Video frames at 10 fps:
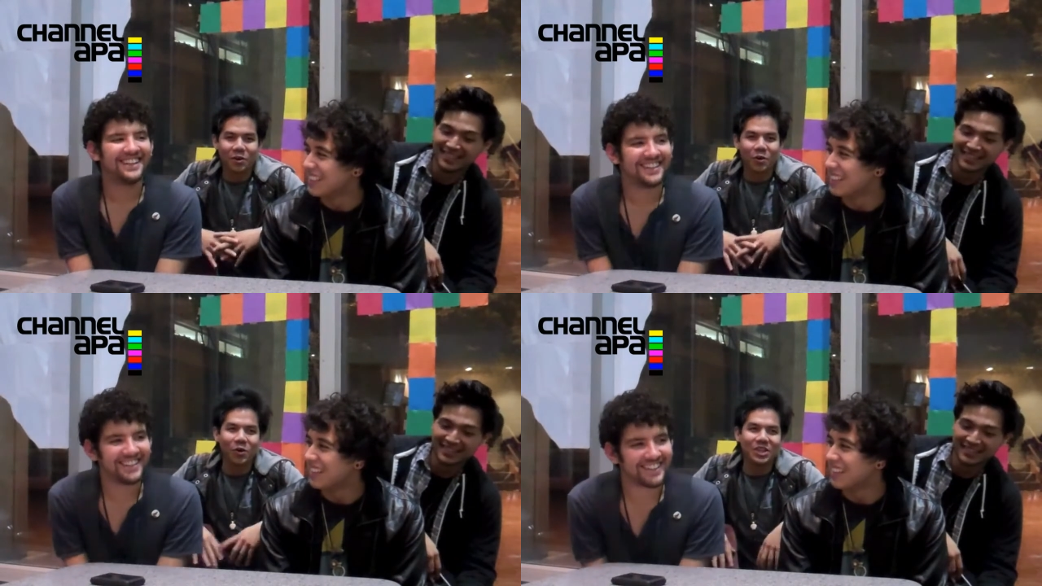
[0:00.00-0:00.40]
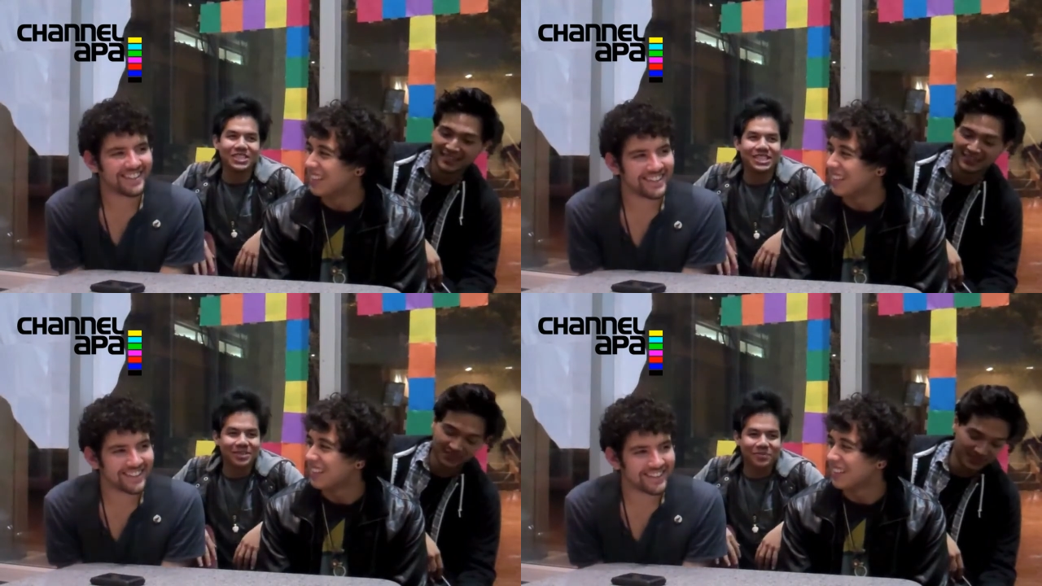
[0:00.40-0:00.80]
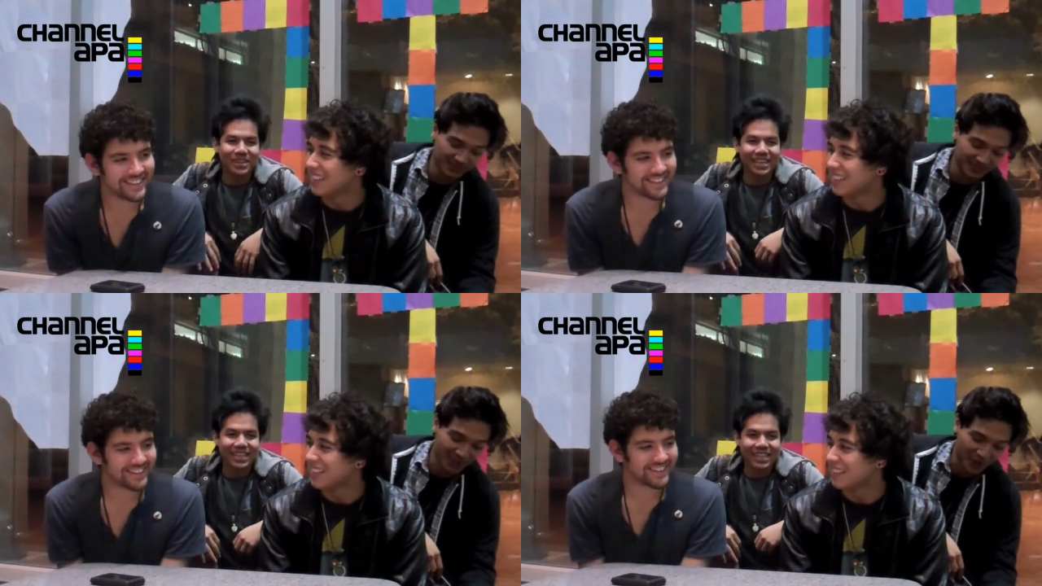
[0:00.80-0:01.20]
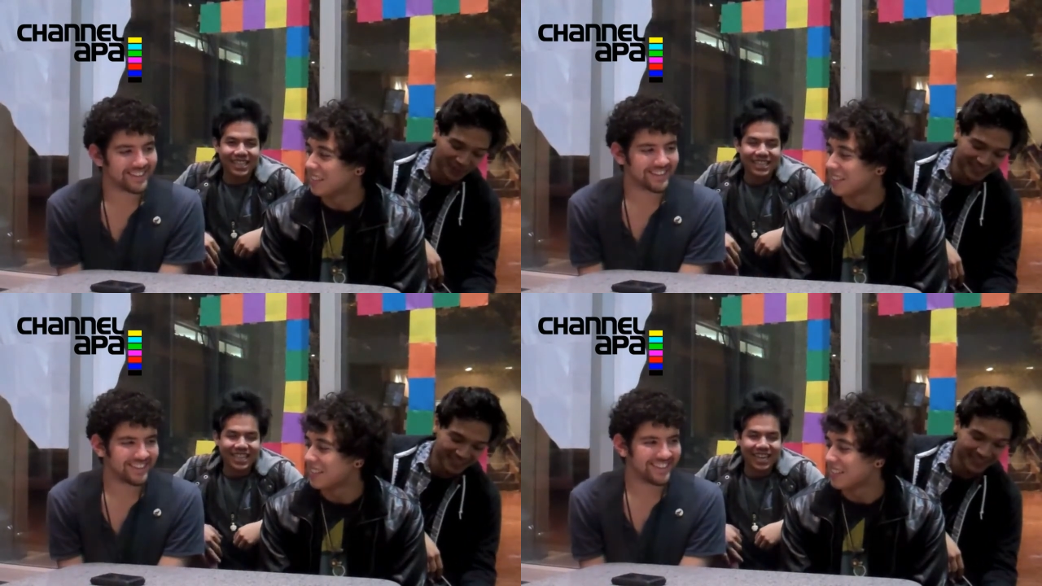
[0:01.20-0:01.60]
Speaker 1: or origin, but
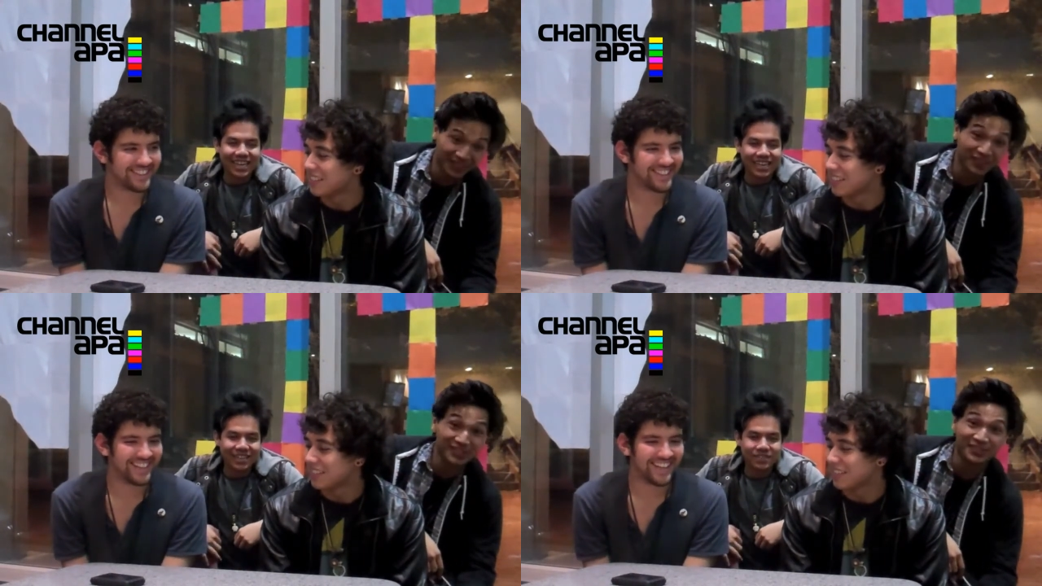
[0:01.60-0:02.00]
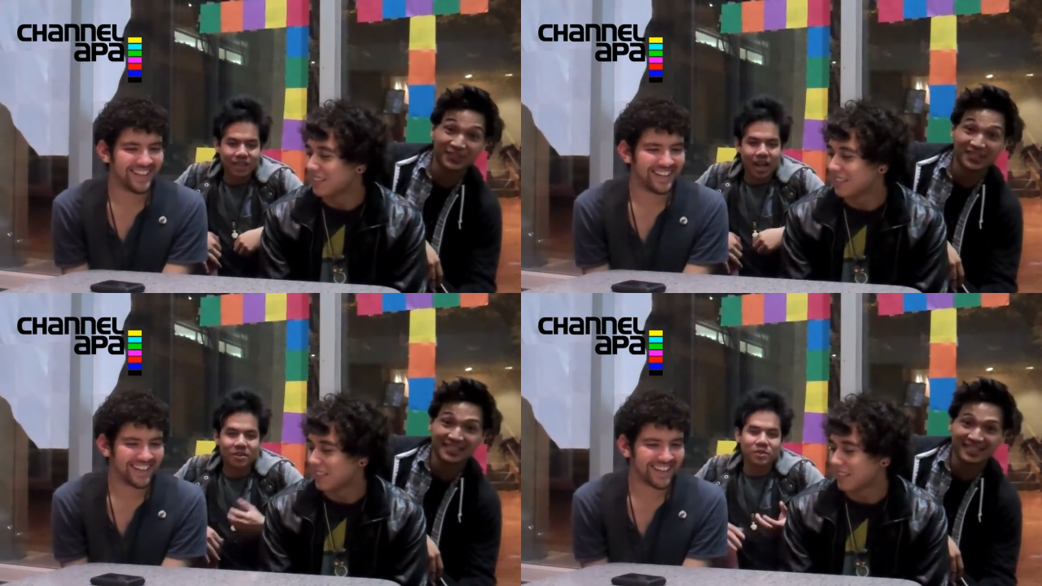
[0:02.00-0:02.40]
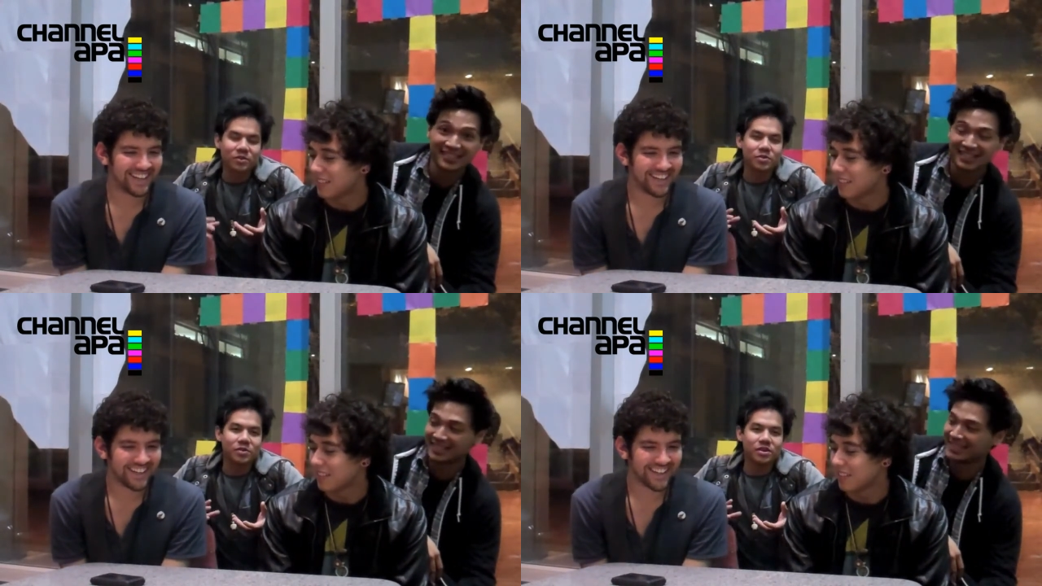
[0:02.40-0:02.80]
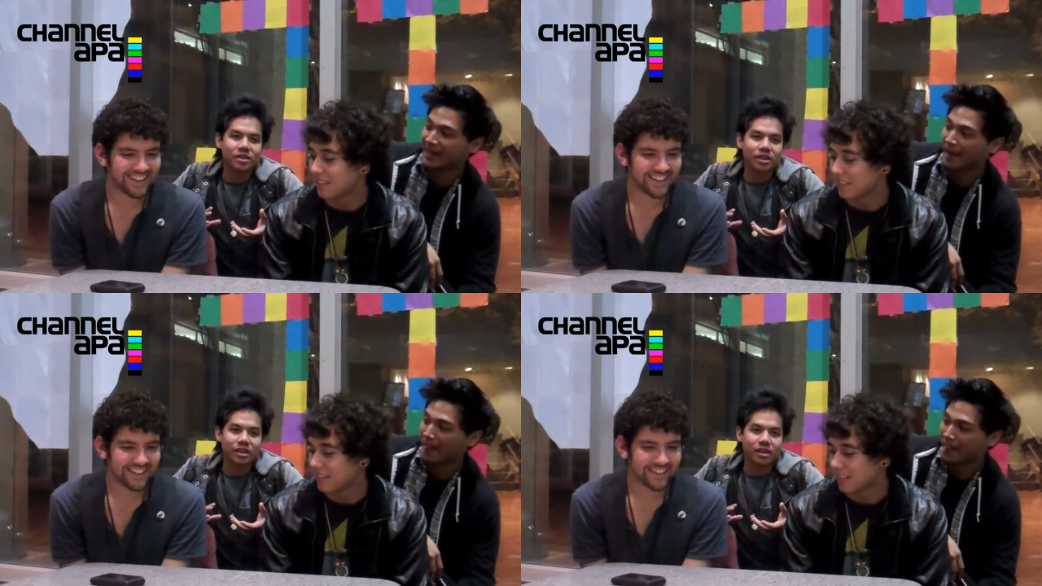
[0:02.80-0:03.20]
um, I knew
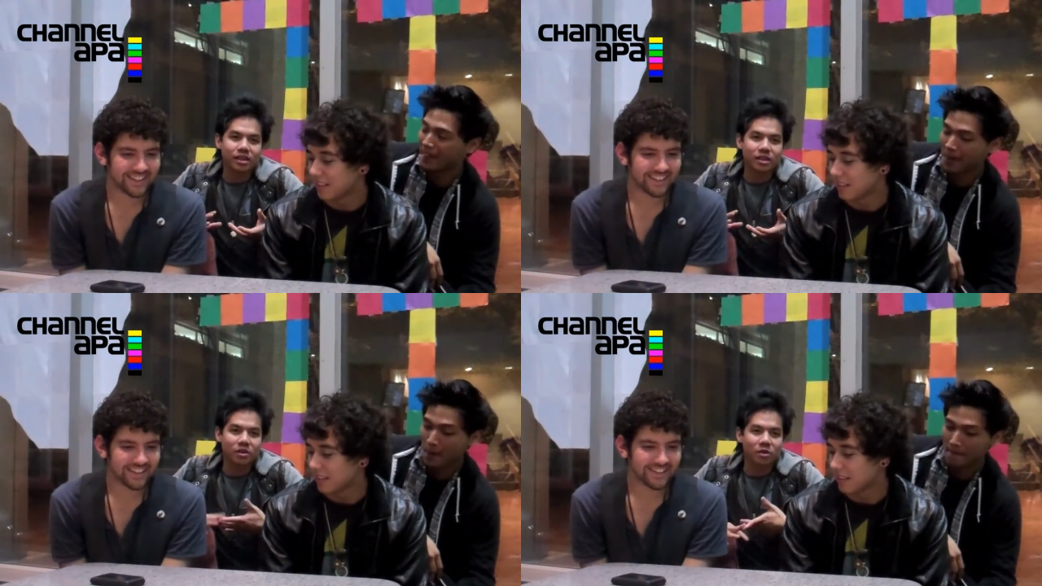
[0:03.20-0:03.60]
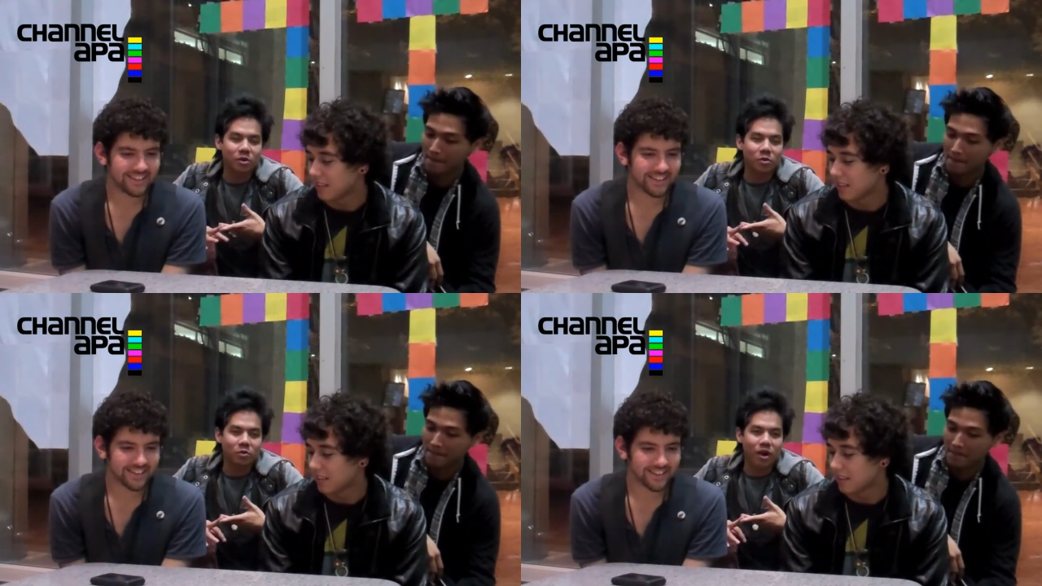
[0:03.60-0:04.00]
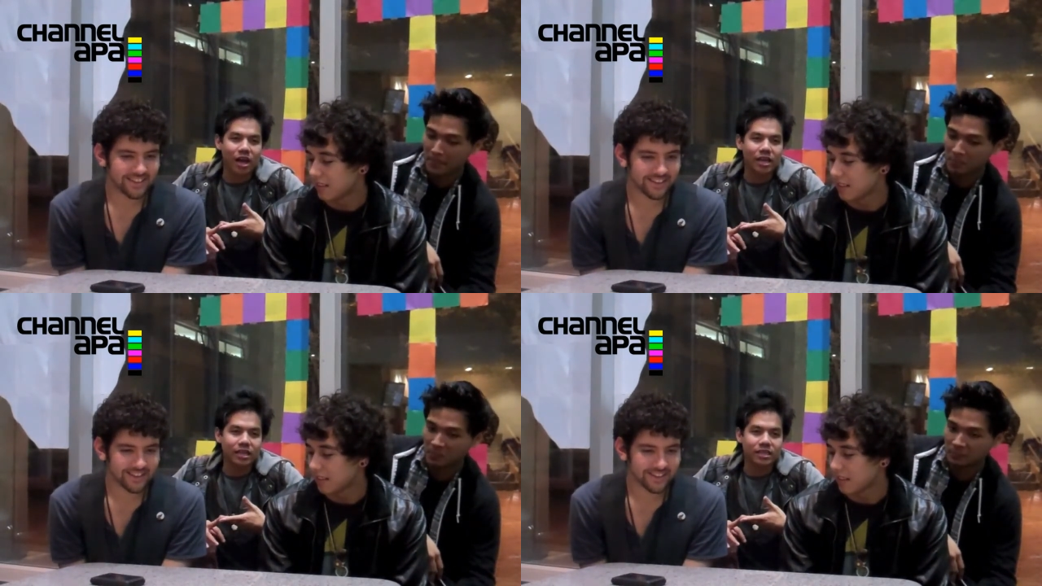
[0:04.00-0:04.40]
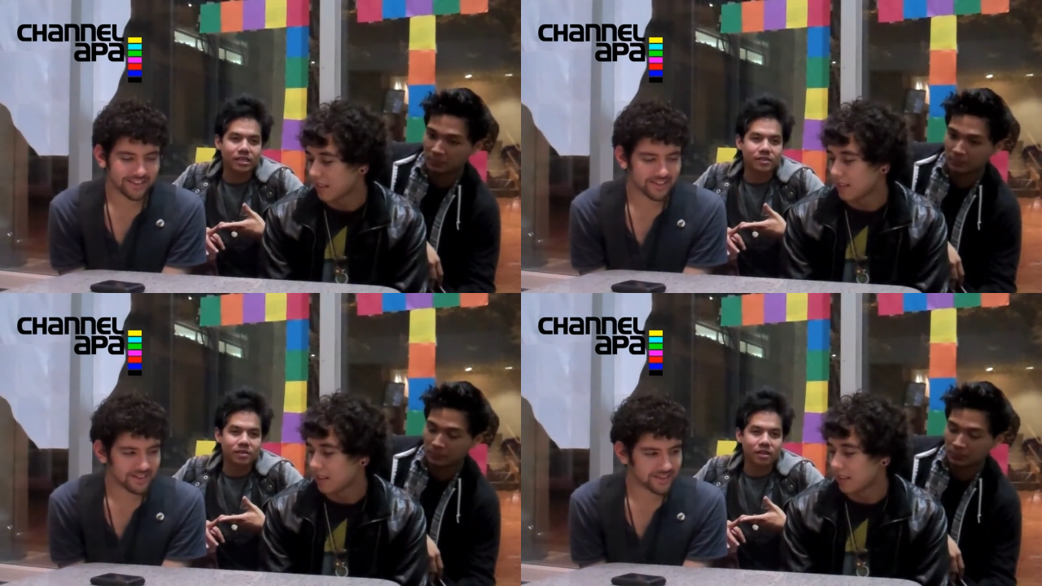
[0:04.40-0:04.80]
uh, Ryan,
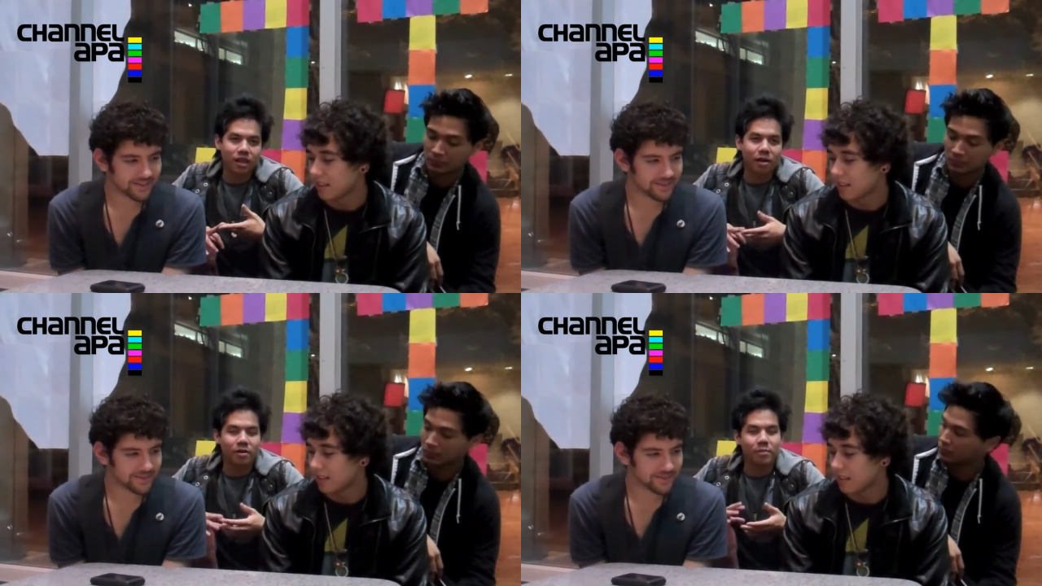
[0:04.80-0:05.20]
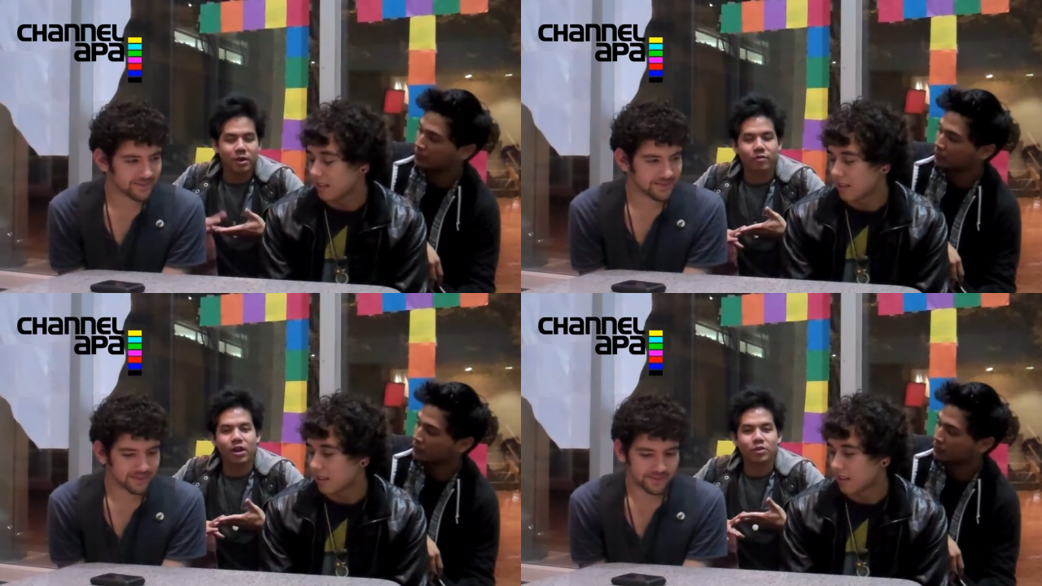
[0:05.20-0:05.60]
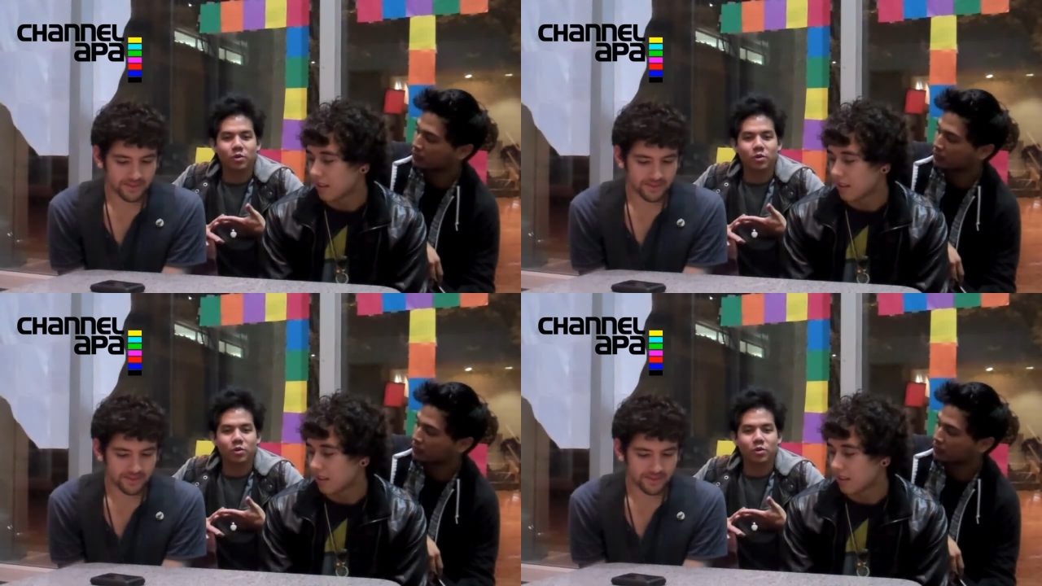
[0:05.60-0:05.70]
I, I met Ryan